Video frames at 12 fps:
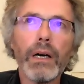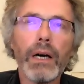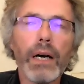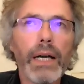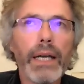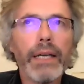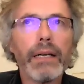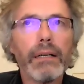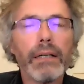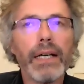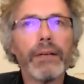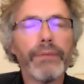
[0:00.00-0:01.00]
I
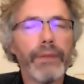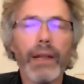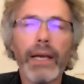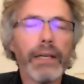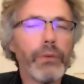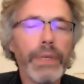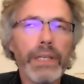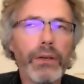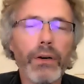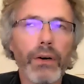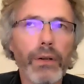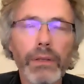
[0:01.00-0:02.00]
have, like we
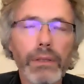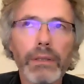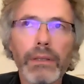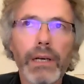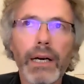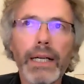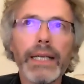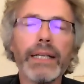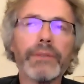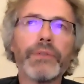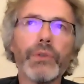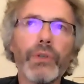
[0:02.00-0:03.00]
all, I
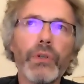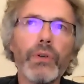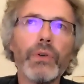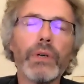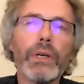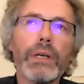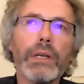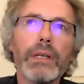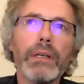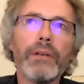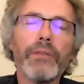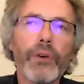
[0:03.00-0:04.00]
have to know
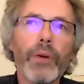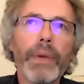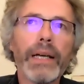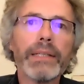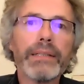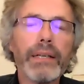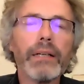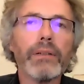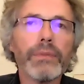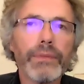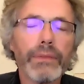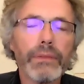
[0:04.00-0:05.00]
for
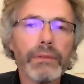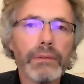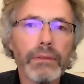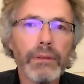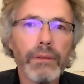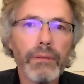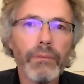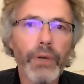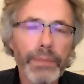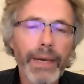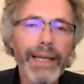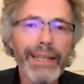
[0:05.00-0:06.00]
myself
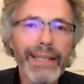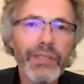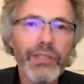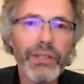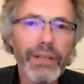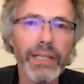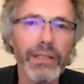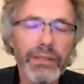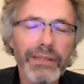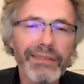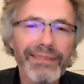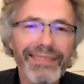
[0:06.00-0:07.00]
what my nature is